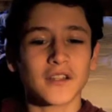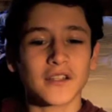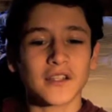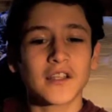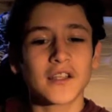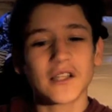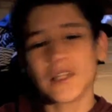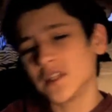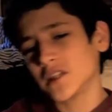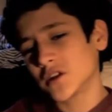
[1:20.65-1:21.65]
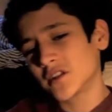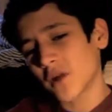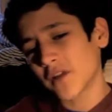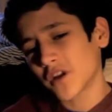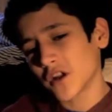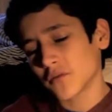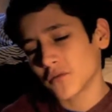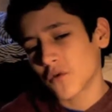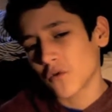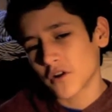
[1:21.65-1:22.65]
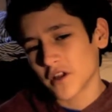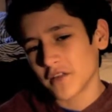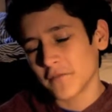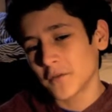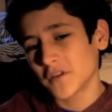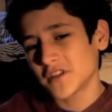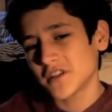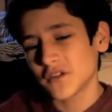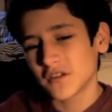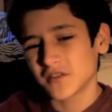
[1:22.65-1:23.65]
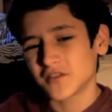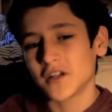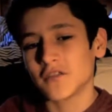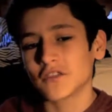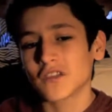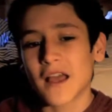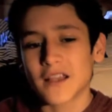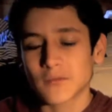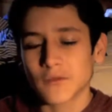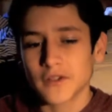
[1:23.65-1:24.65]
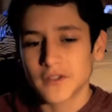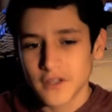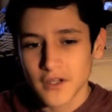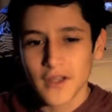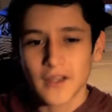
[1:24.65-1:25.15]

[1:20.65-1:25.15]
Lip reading: his wife got on record, and if you listen to Daredevil's last words,